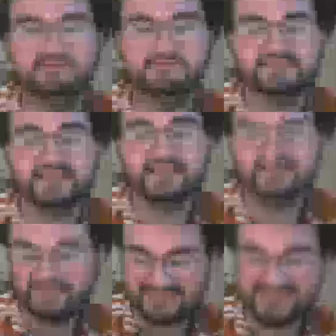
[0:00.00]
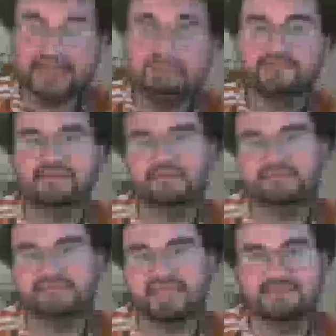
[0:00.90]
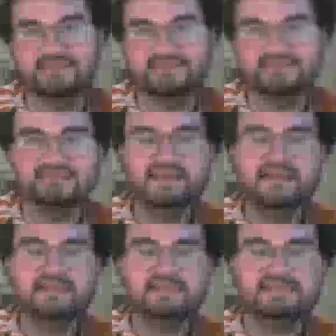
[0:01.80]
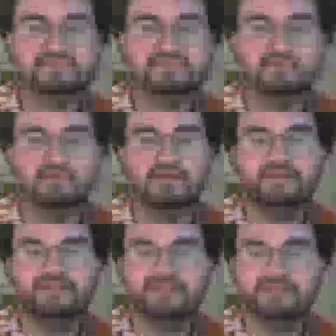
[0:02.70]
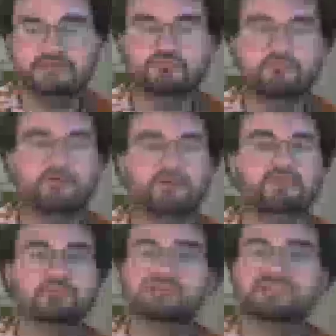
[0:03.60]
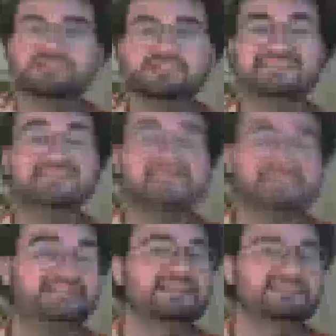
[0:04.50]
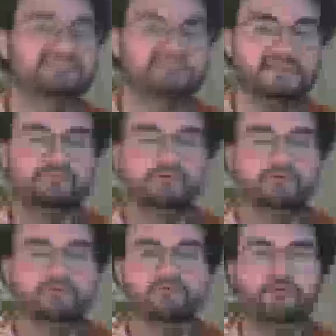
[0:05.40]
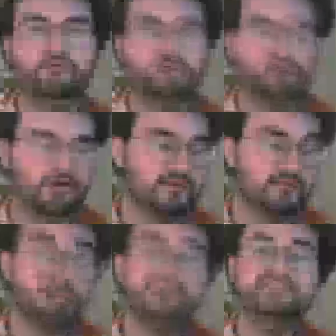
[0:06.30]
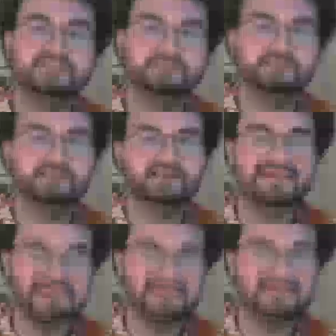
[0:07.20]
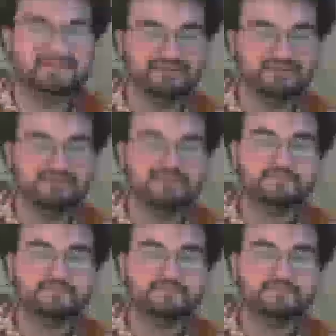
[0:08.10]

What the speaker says: was not the King of England saying this. This was a group of religious dissidents, people who were persecuted in England